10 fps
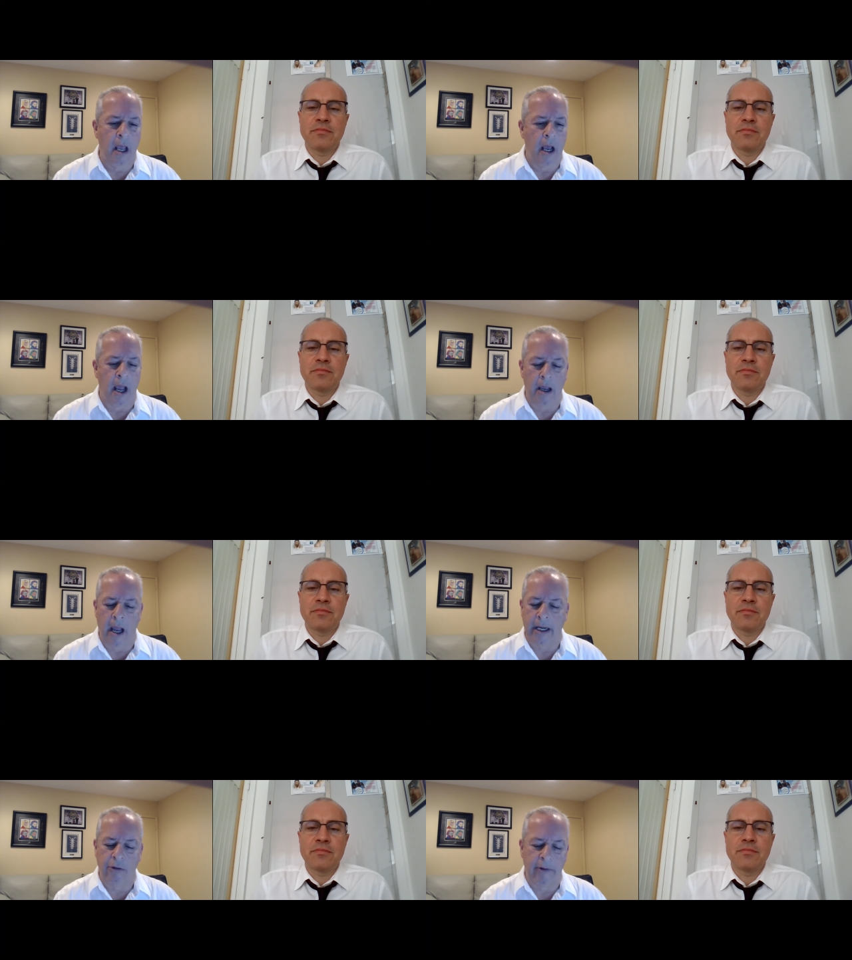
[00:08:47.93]
Speaker 1: I,
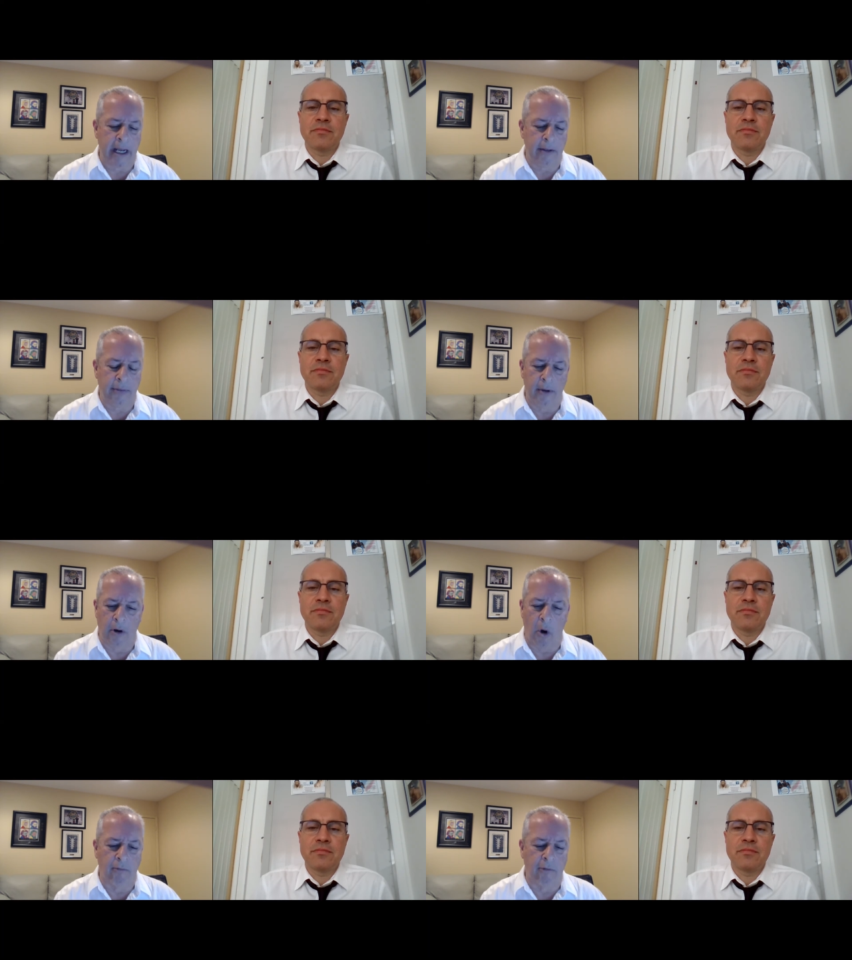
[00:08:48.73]
I created
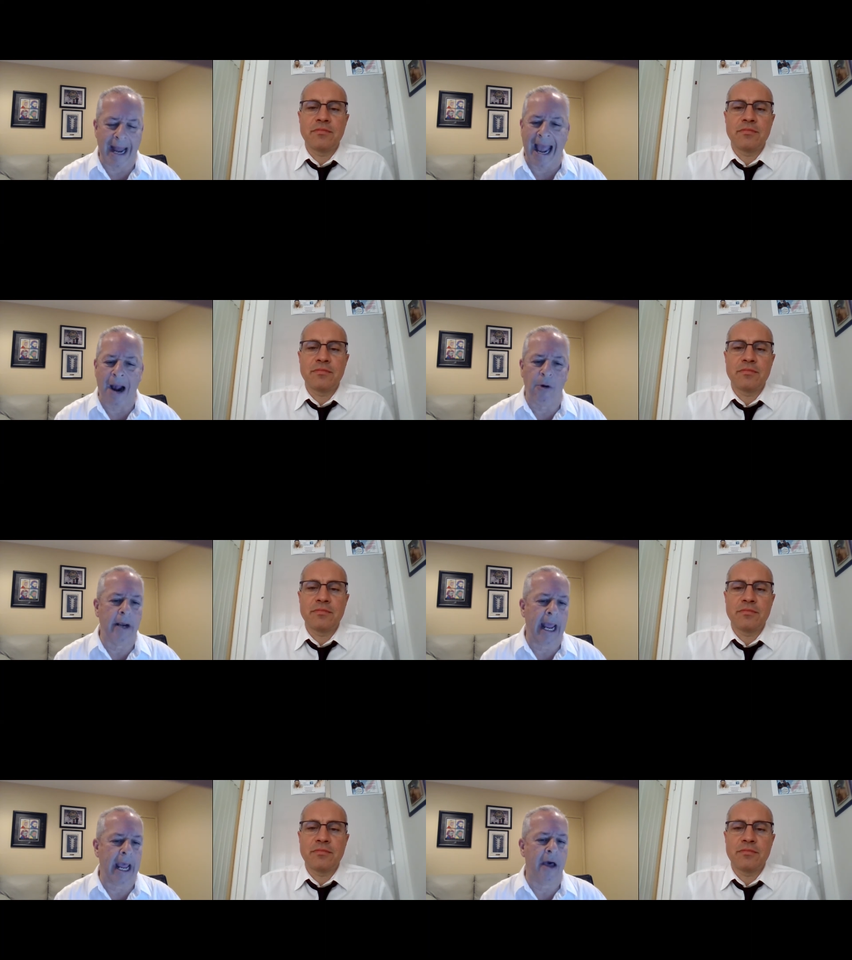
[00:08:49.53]
over an hour and
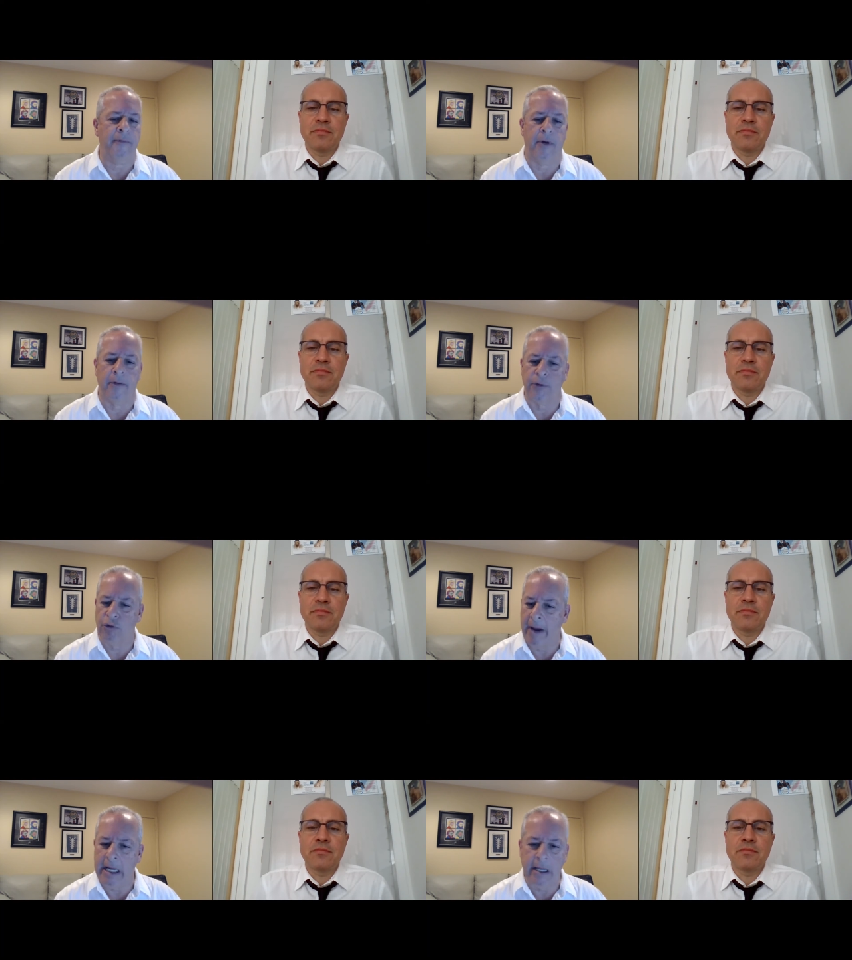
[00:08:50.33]
a half of
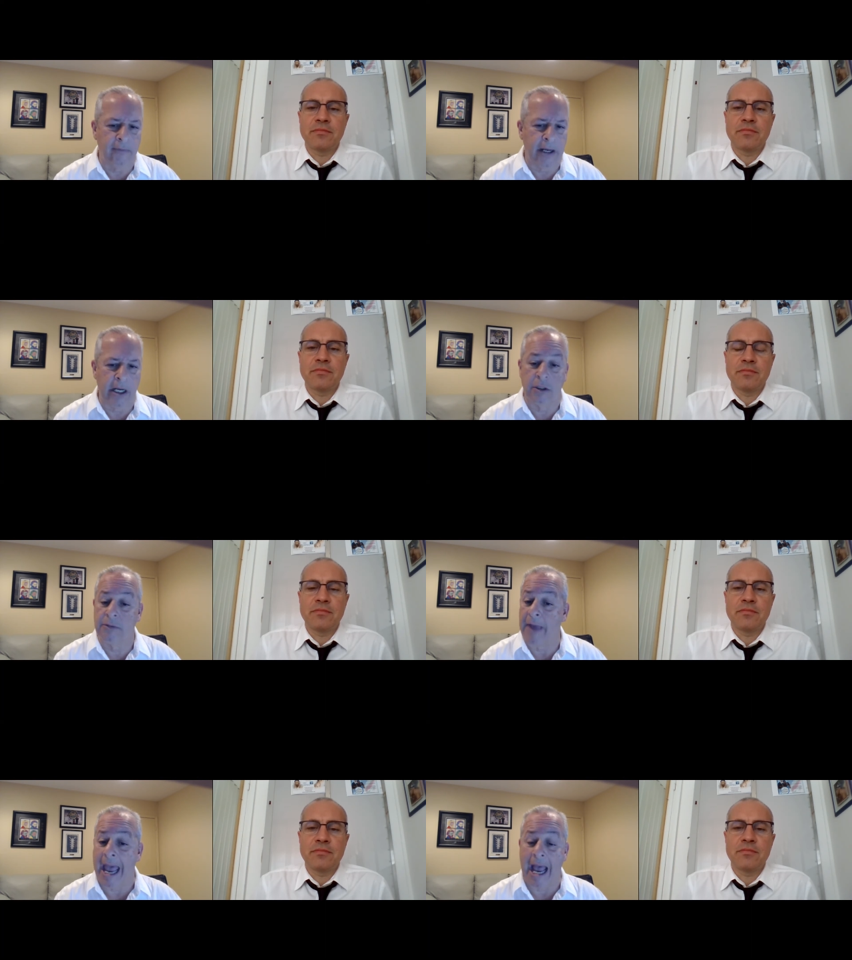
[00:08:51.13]
training videos
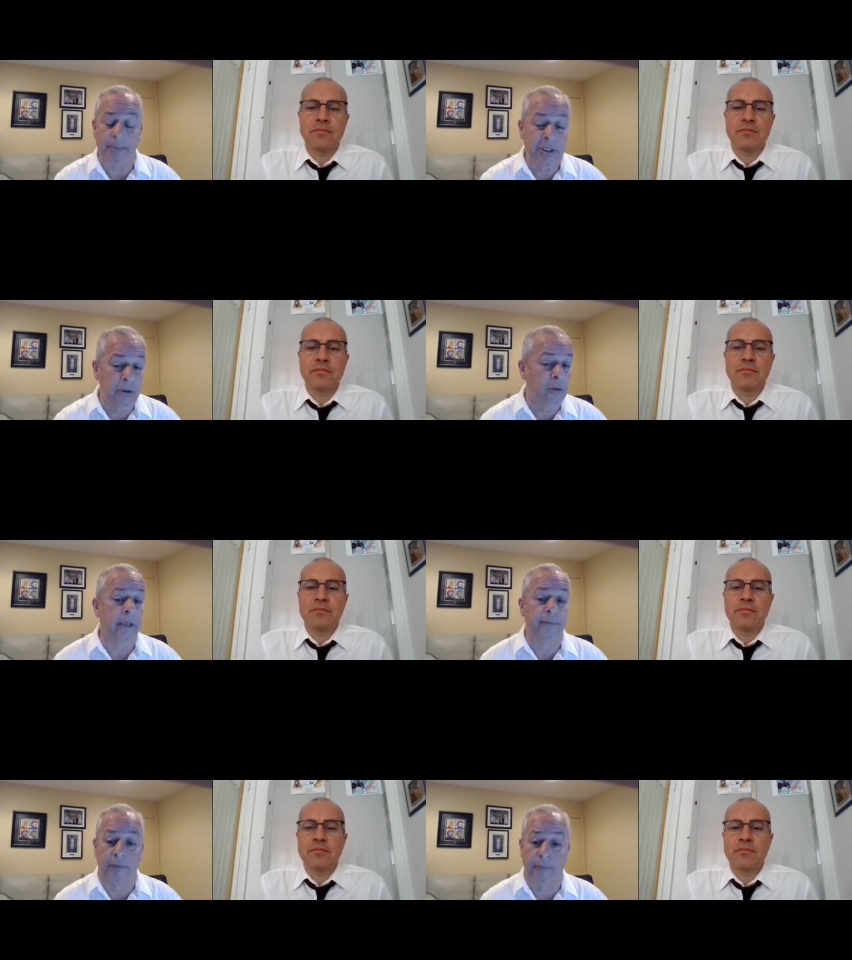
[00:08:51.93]

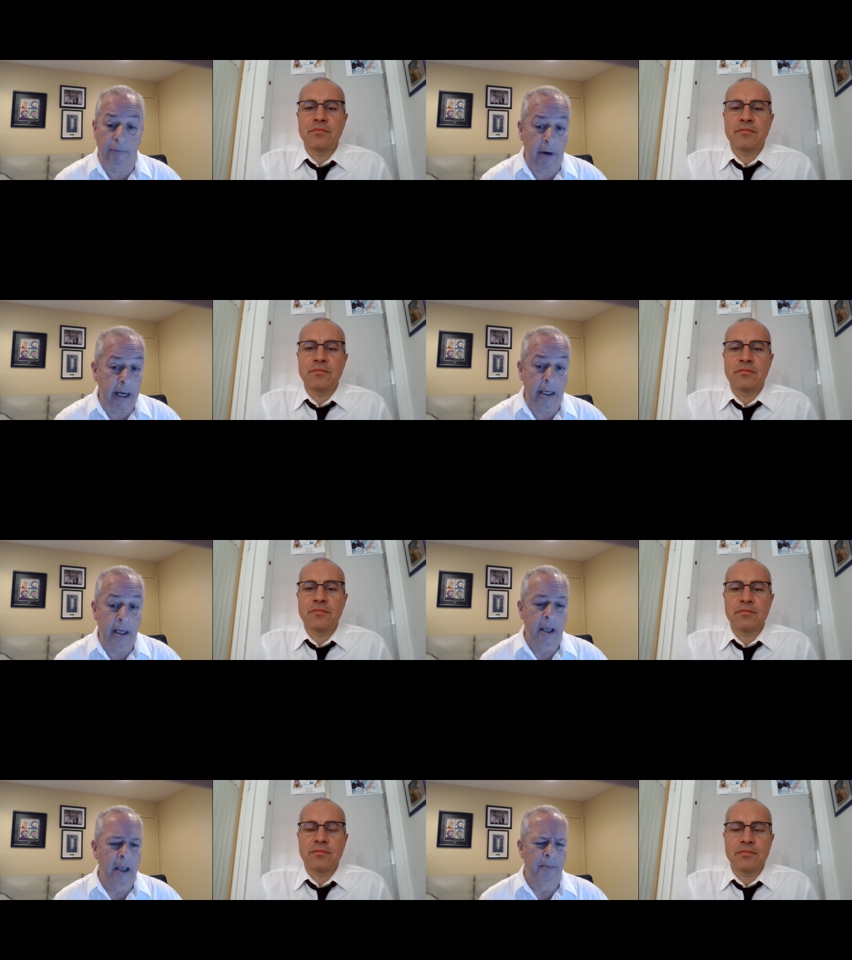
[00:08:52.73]
absolutely for free
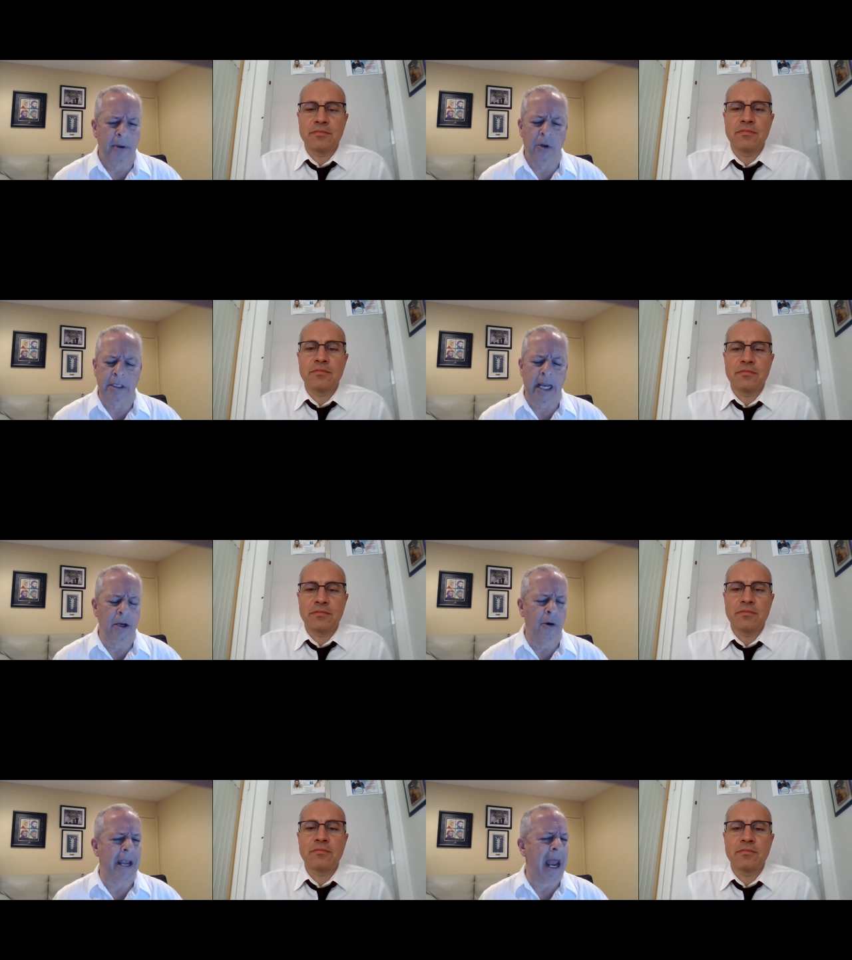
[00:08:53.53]
because I
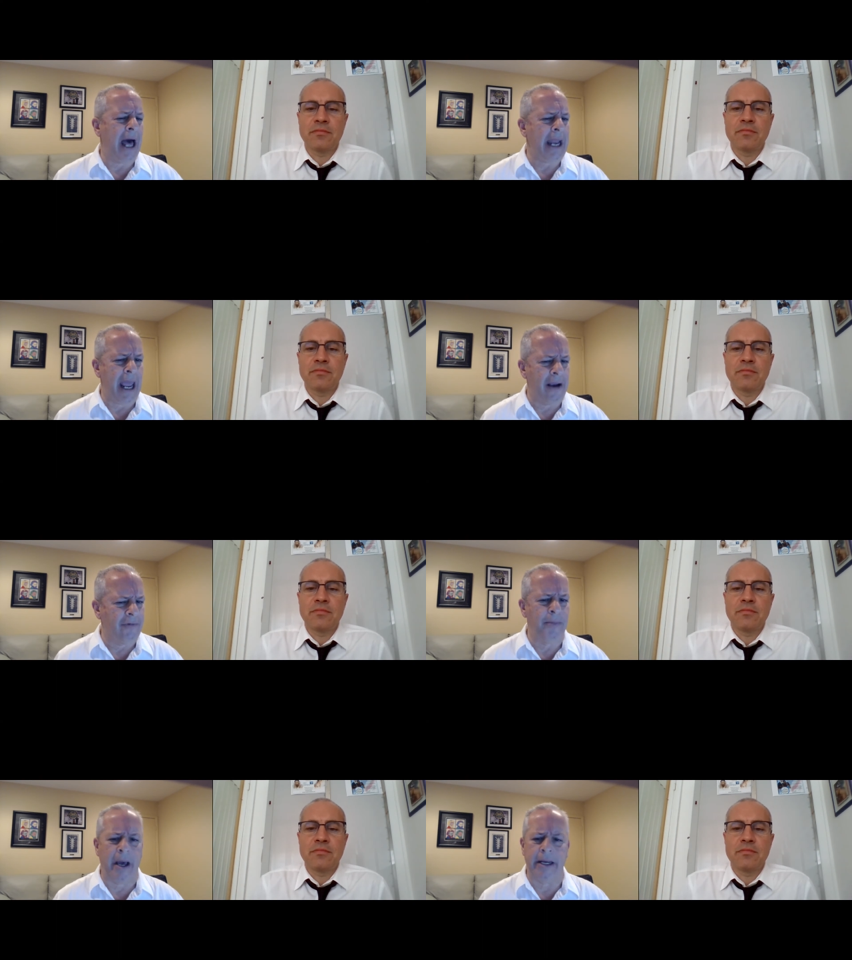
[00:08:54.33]
know not
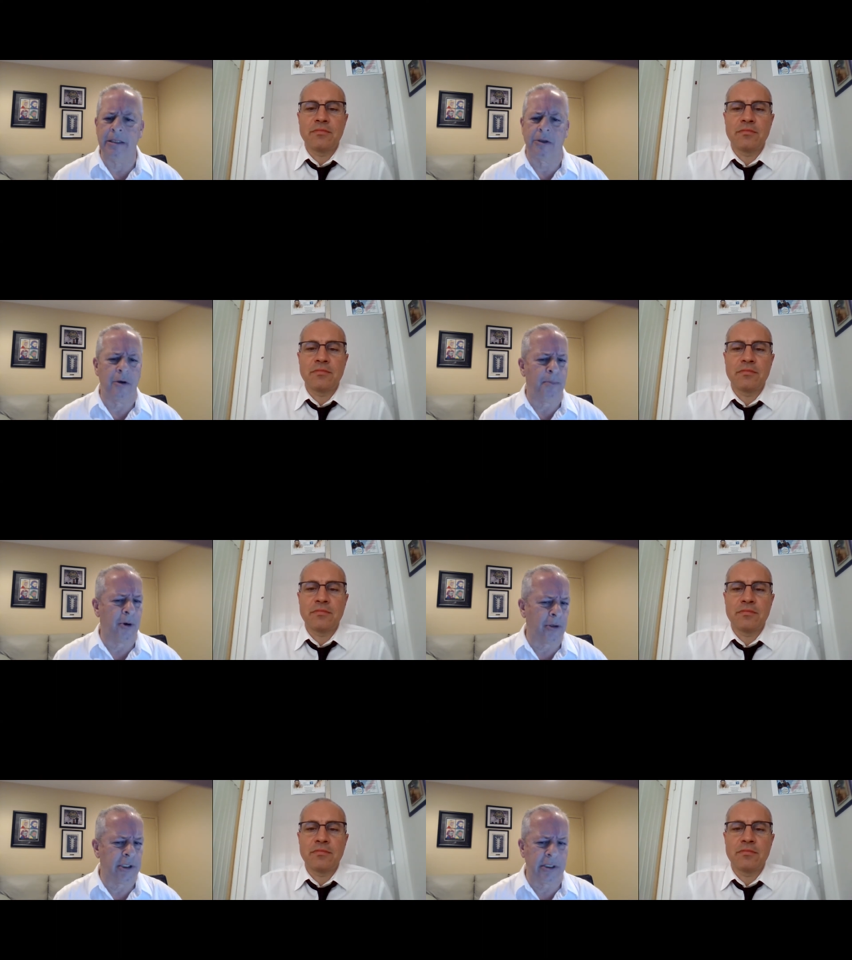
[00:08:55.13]
everybody is going to
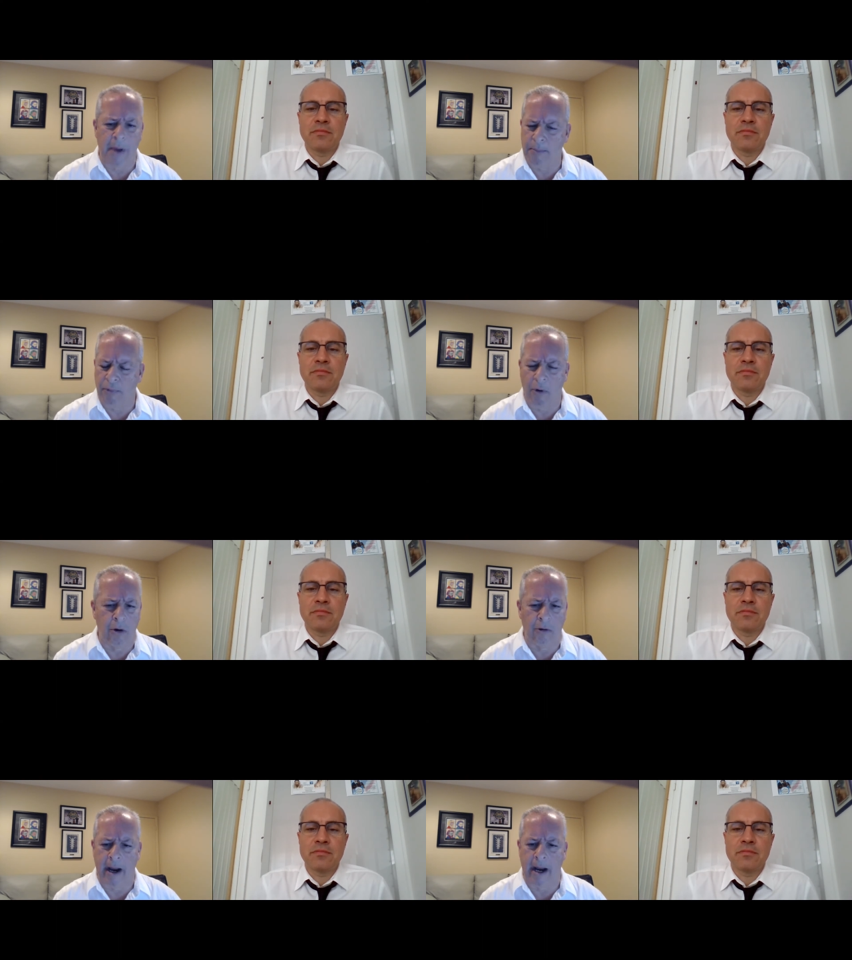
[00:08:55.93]
purchase my
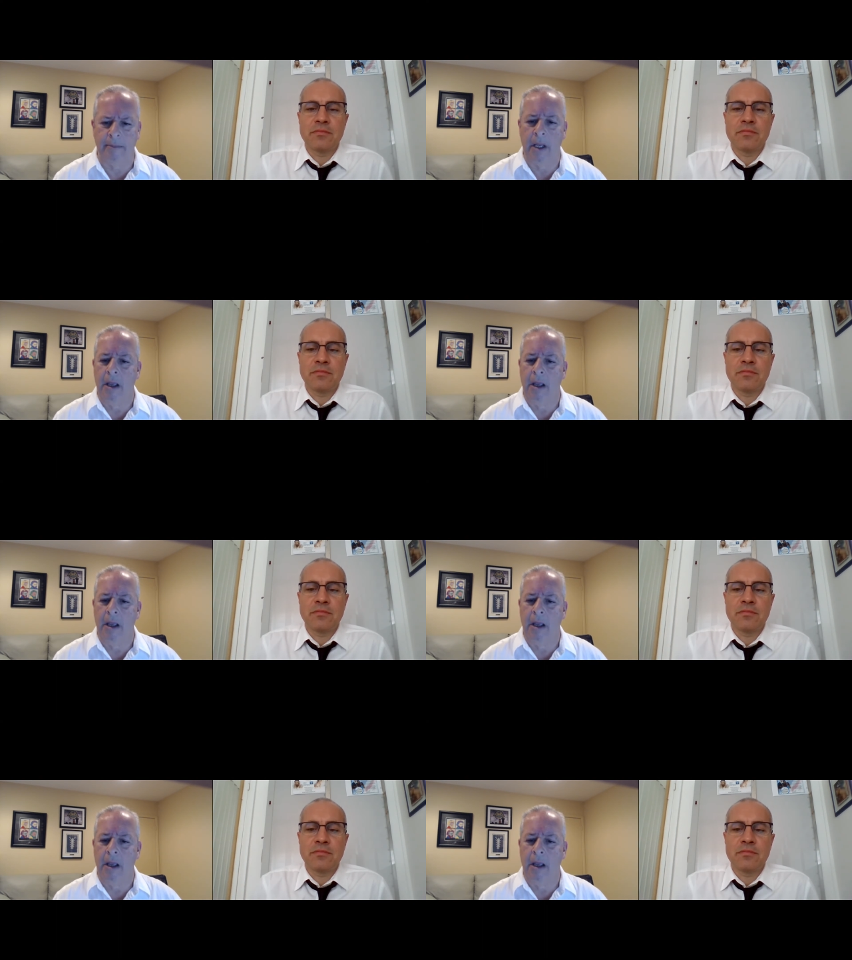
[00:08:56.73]
program.